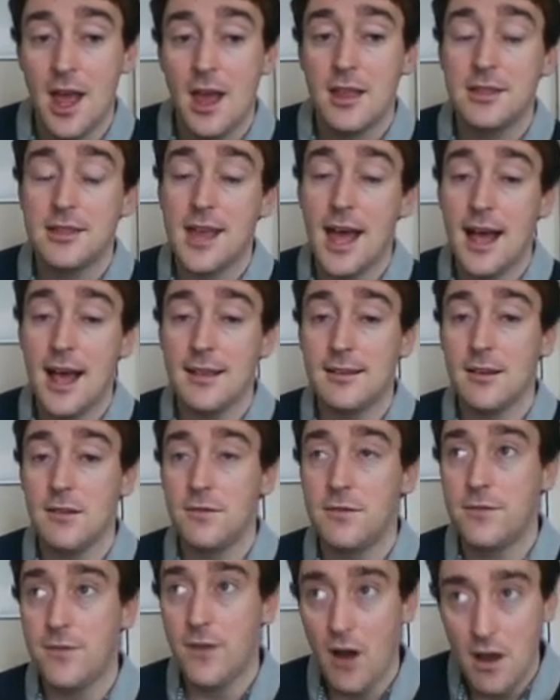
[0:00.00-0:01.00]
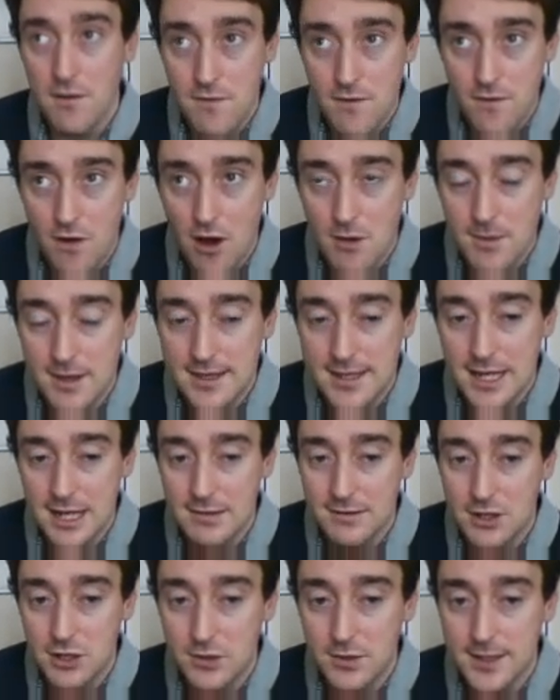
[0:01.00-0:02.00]
that 5 of our
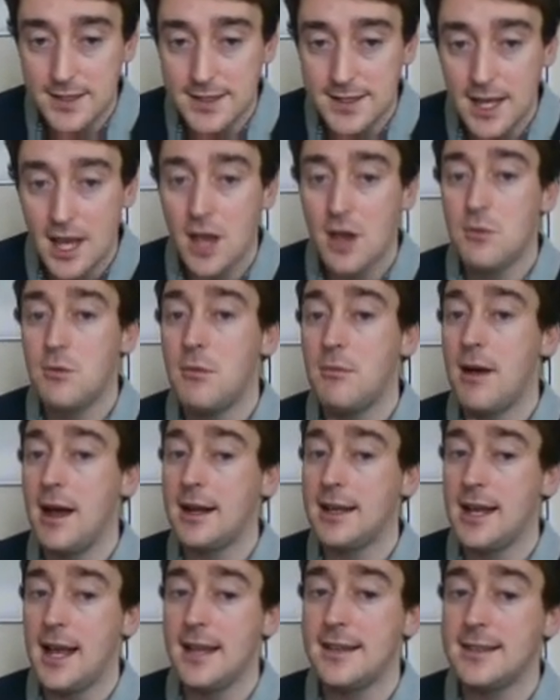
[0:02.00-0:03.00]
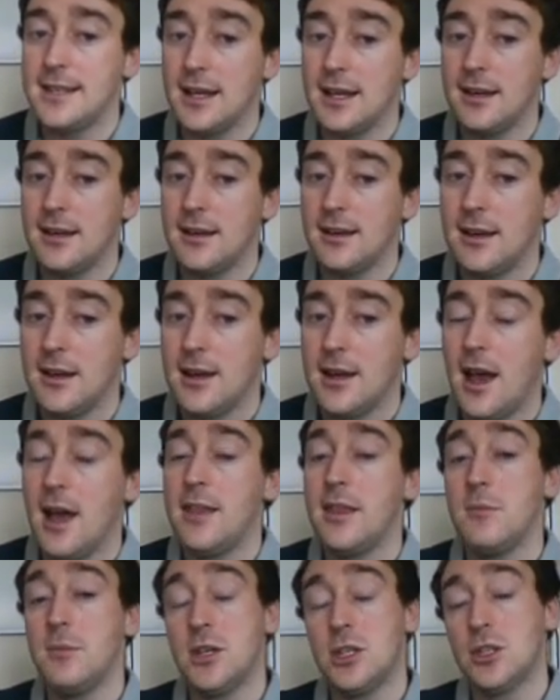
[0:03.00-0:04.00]
materials were magnetic, and
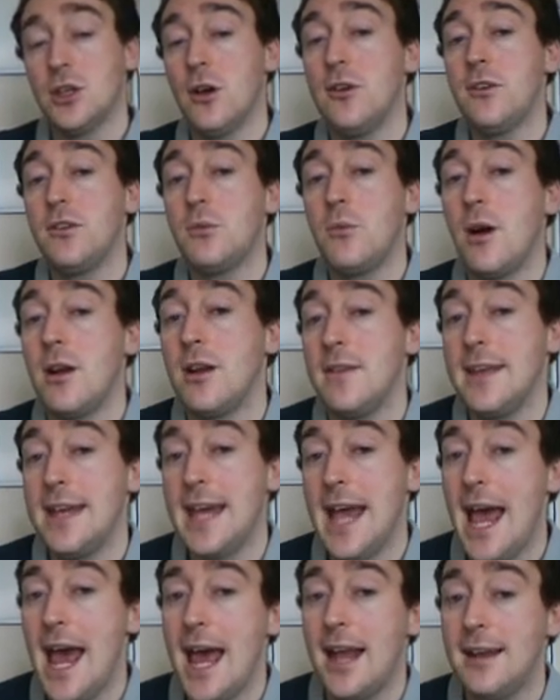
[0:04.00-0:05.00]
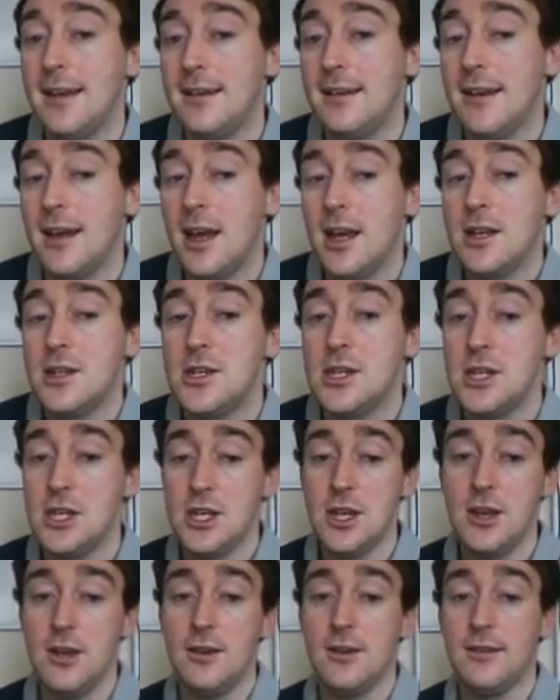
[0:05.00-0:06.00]
then we chose one at the end to
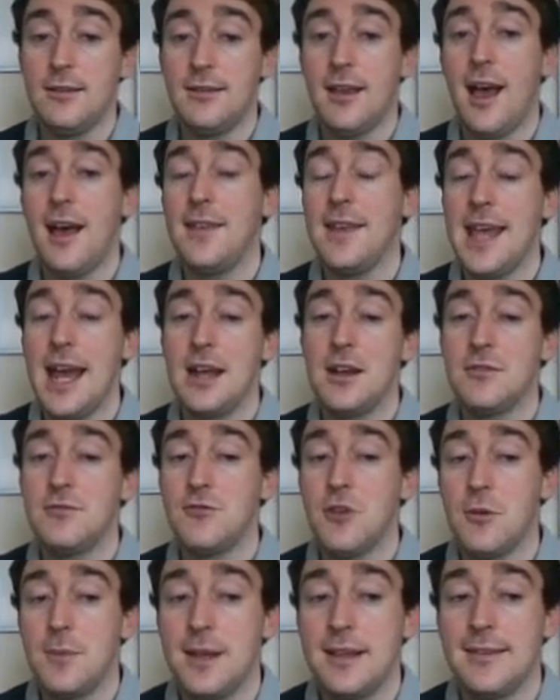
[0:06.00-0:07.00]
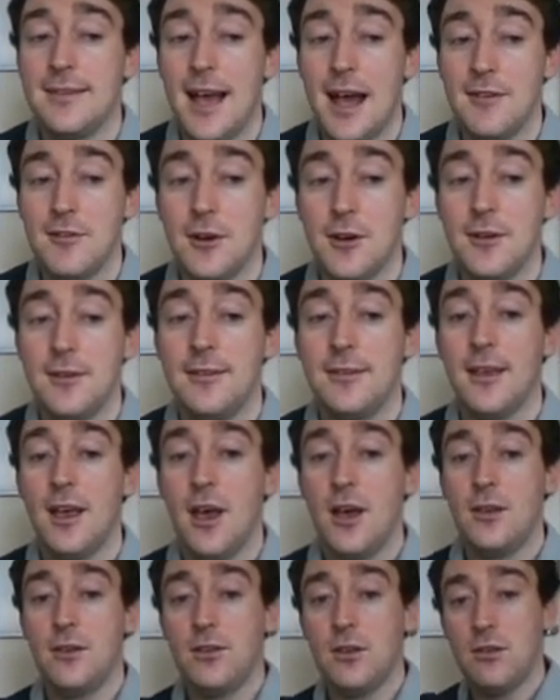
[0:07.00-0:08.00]
use at the end of Robin's arrows
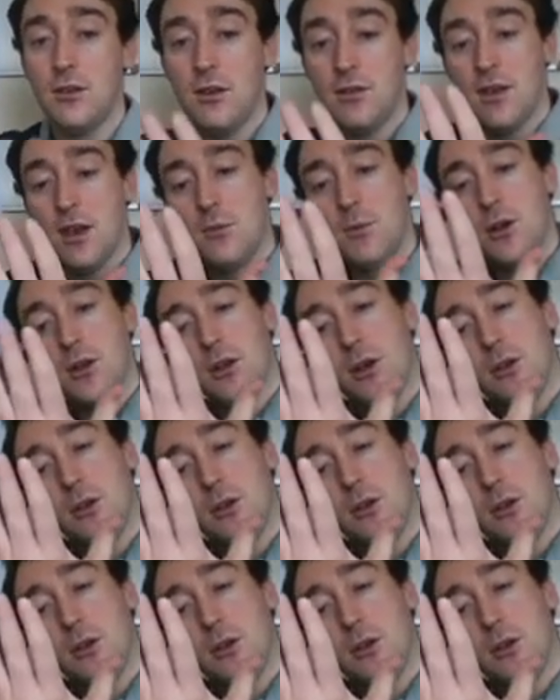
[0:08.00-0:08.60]
so that they would go